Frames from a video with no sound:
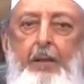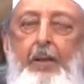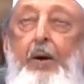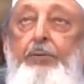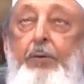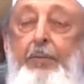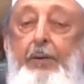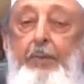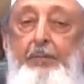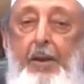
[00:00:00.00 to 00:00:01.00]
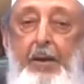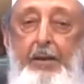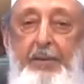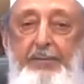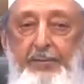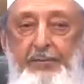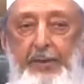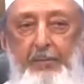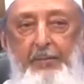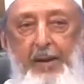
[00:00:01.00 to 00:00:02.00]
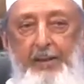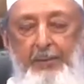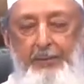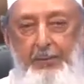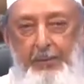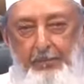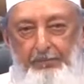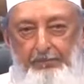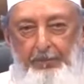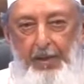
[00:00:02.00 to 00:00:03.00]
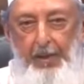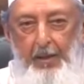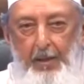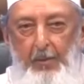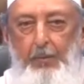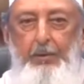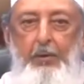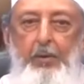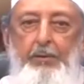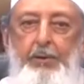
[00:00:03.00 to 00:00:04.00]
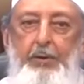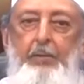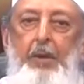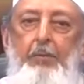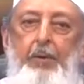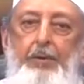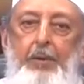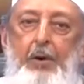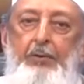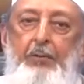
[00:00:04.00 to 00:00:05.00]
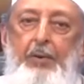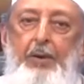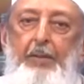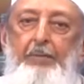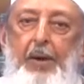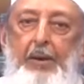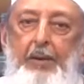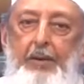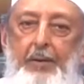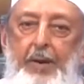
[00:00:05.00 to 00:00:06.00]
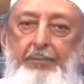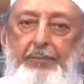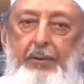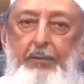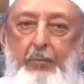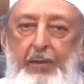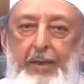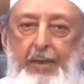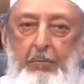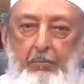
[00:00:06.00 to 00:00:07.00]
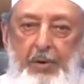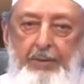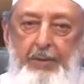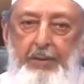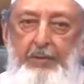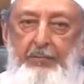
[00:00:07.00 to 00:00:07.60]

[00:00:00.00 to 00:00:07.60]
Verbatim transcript: The Ottoman Empire is a sick man of Europe when the Russian, when the Ottoman Empire collapses, we, Britain and